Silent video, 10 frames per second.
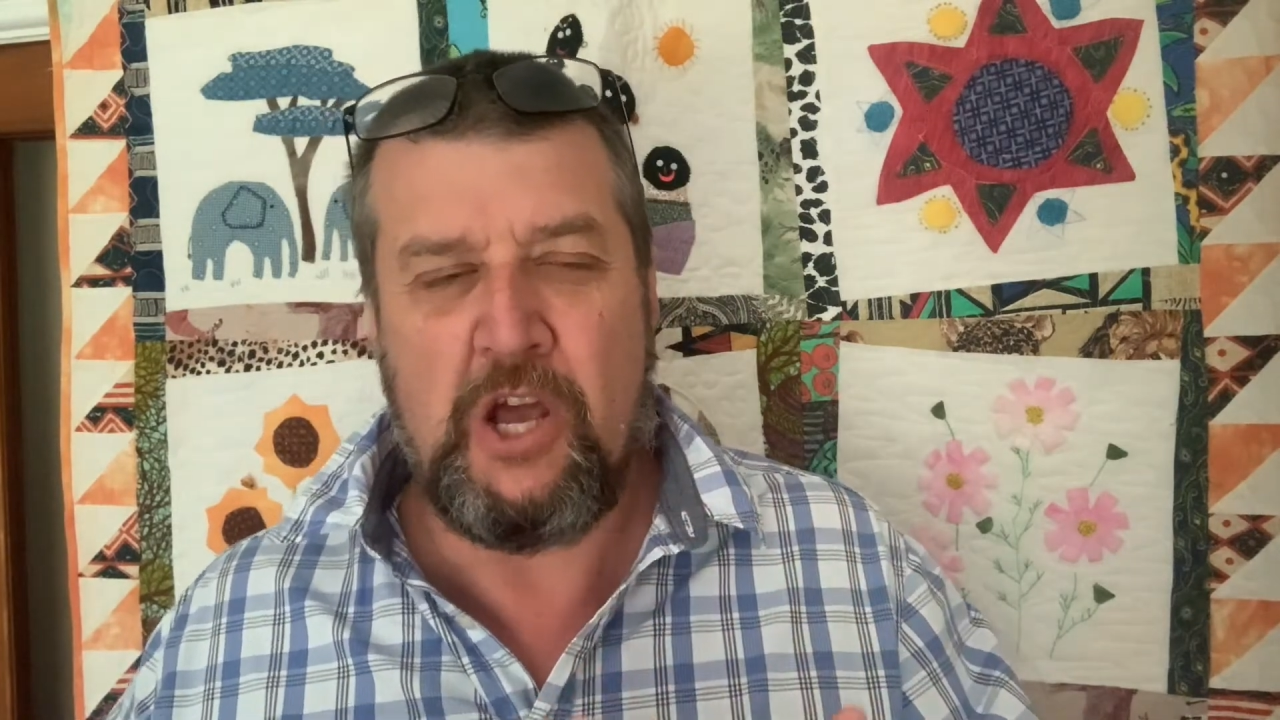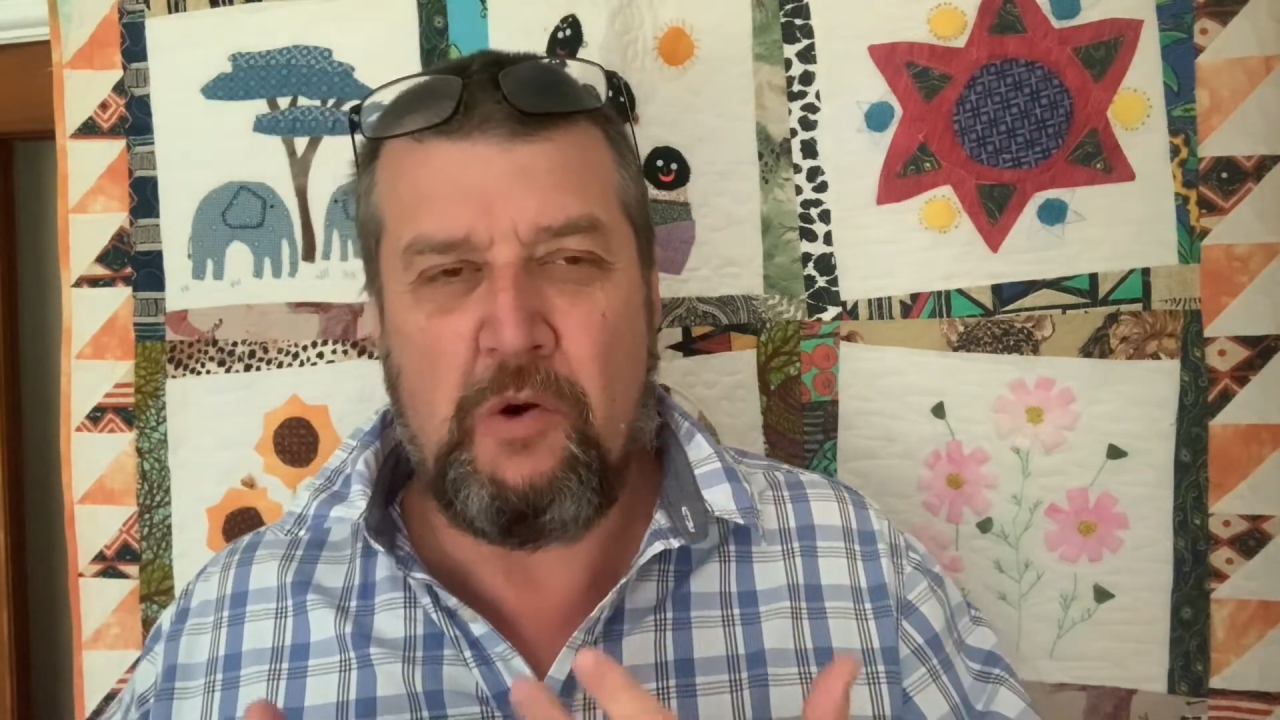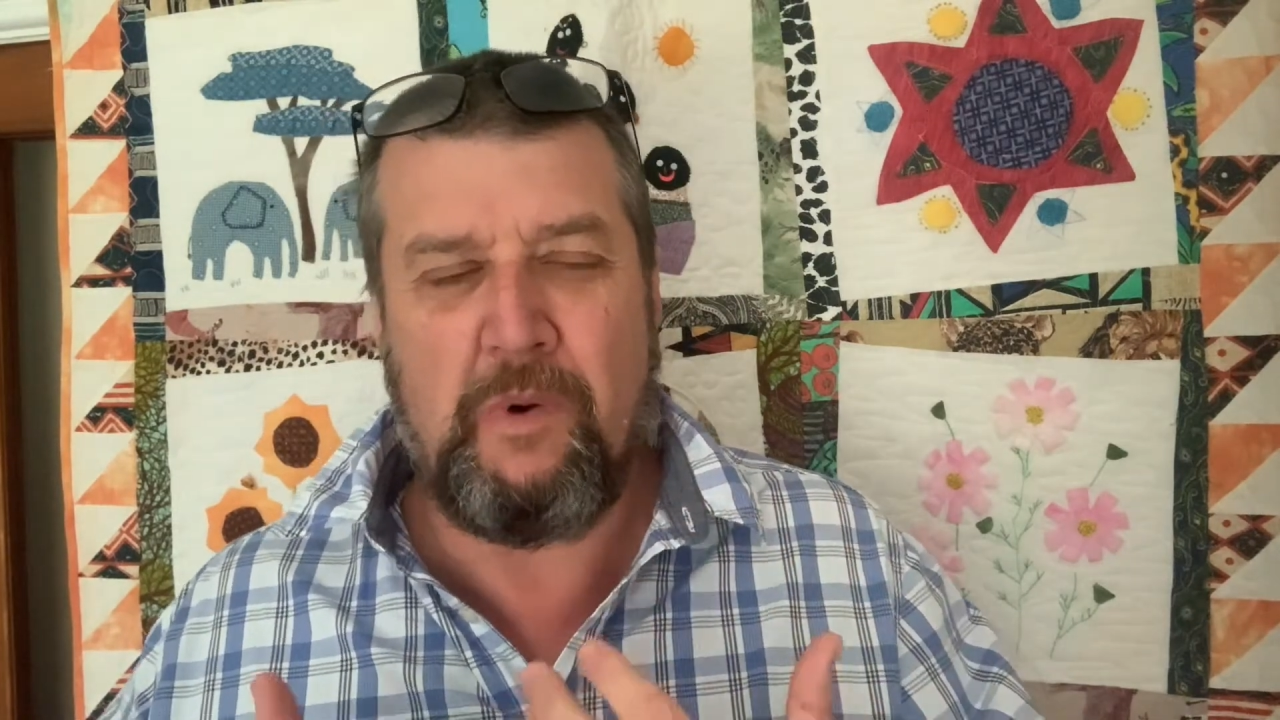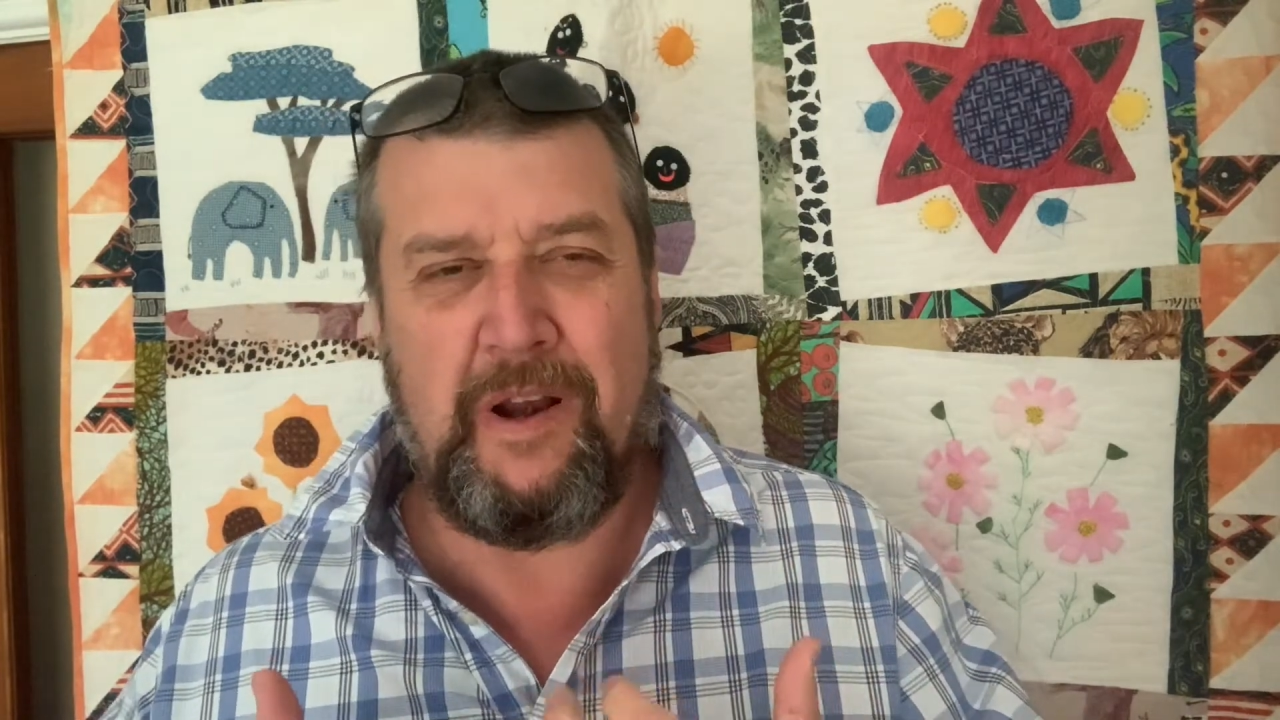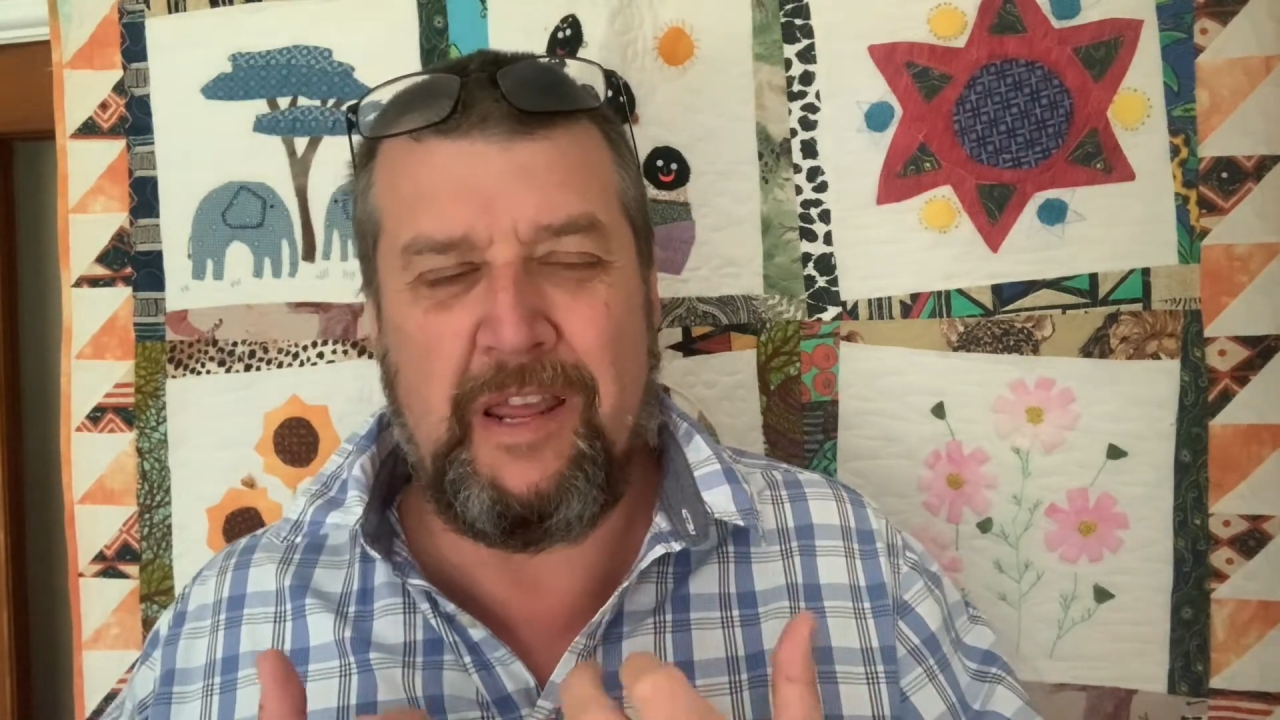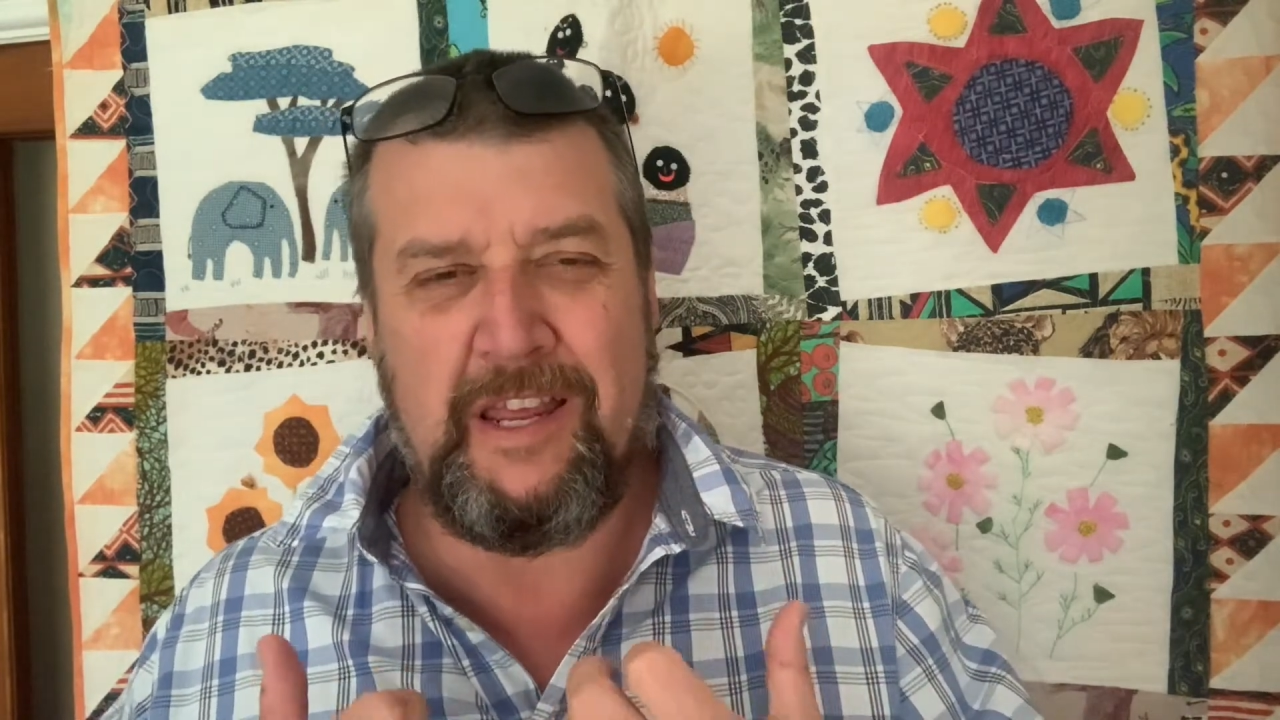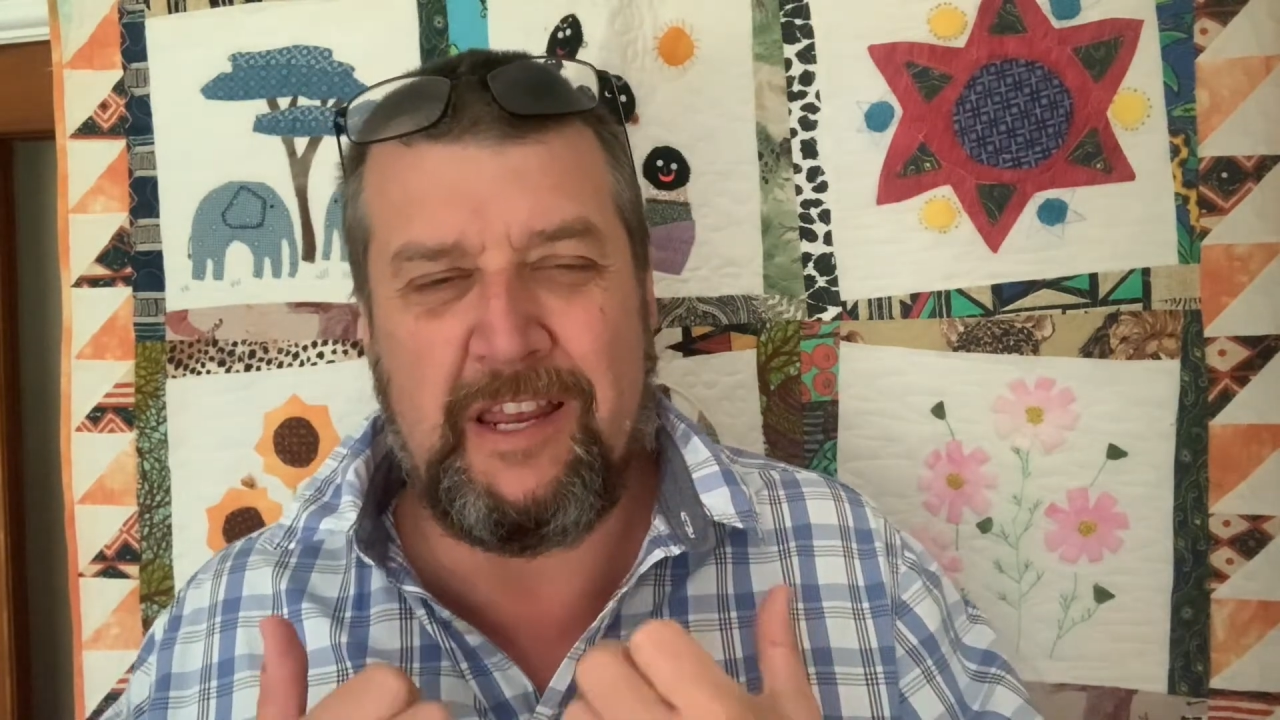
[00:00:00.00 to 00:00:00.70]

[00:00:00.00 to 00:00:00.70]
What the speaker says: where he